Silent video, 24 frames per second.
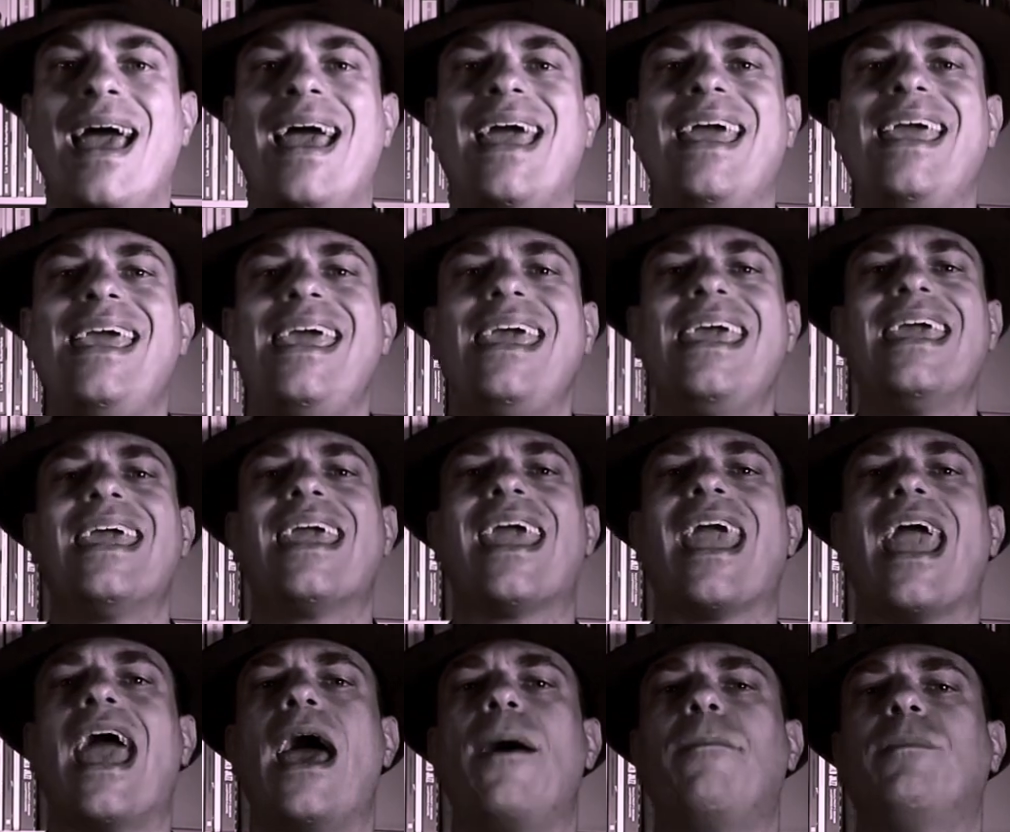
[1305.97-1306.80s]
He
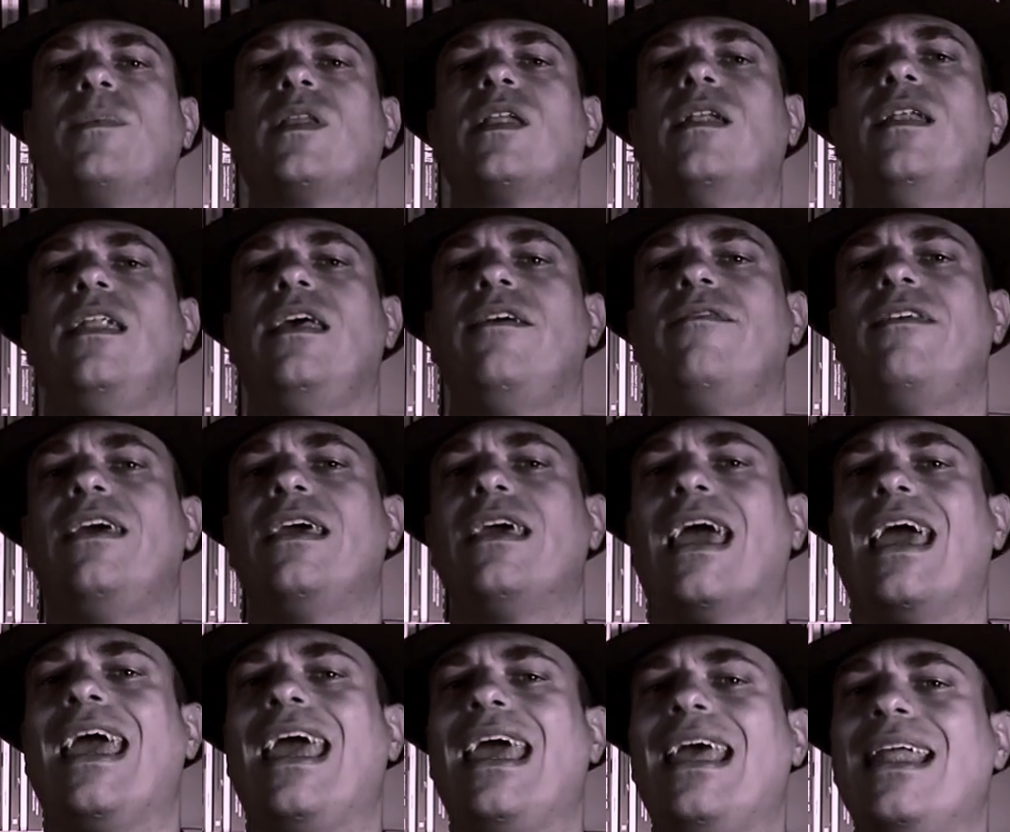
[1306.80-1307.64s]
kept
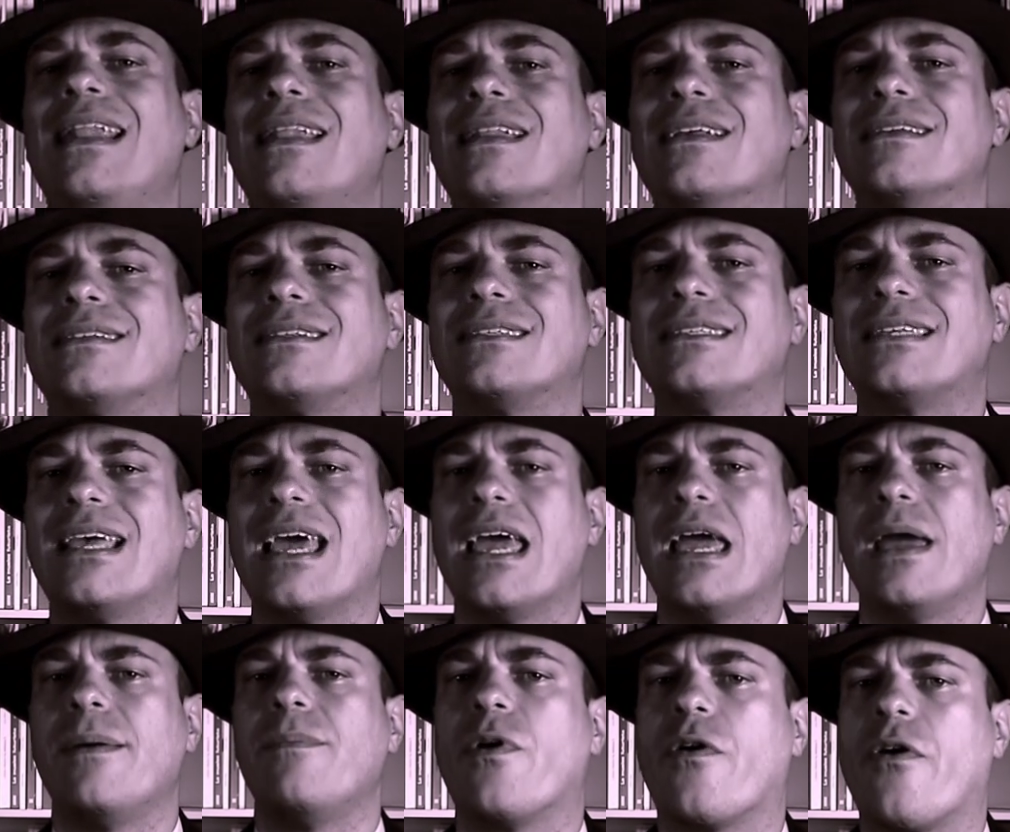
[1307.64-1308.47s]
living in the
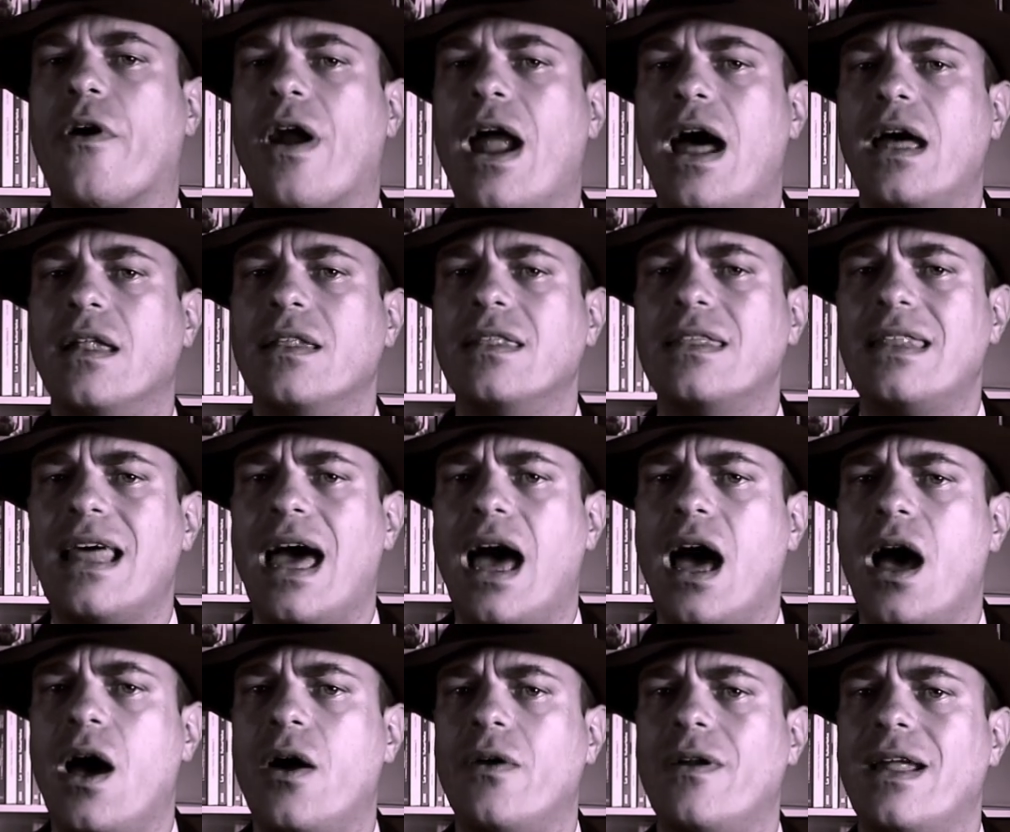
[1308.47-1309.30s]
same
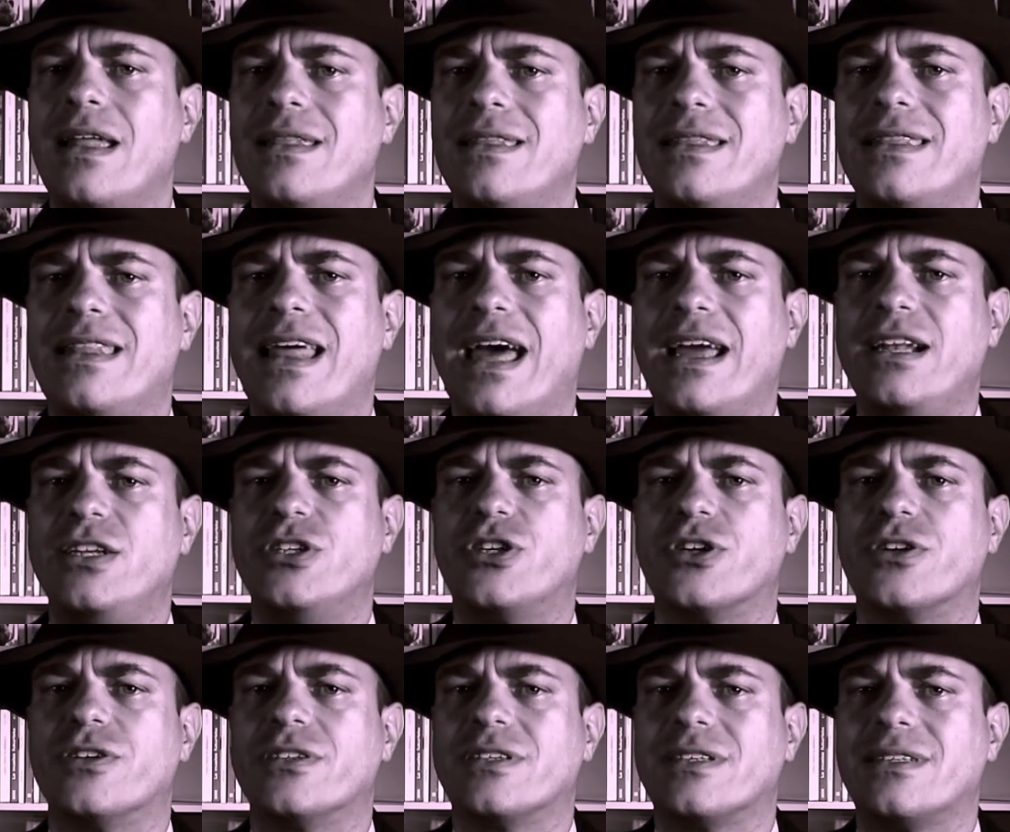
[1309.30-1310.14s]
rundown and
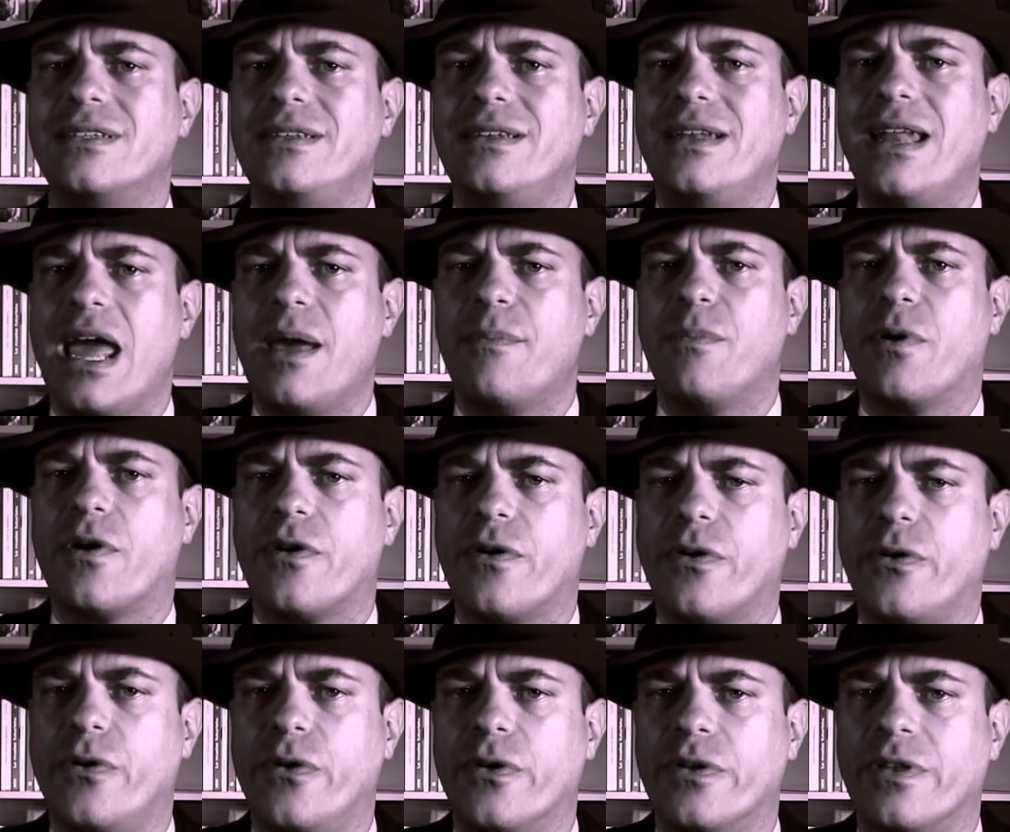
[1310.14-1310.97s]
dangerous
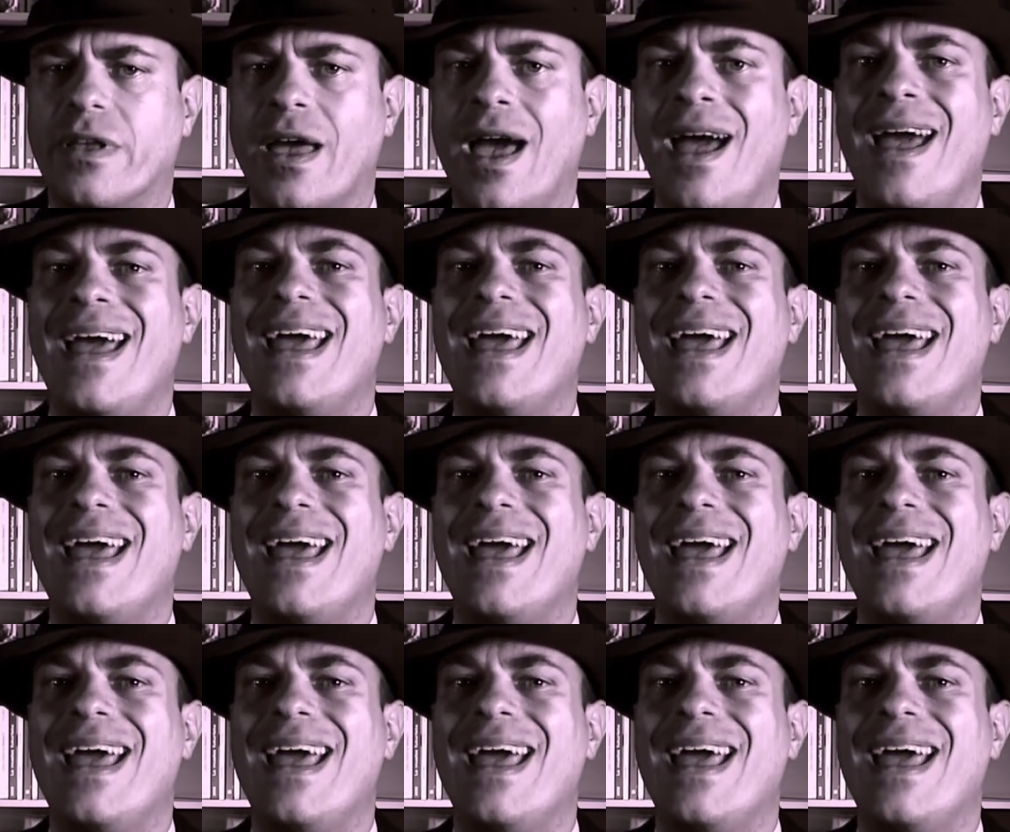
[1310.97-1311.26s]
neighborhood,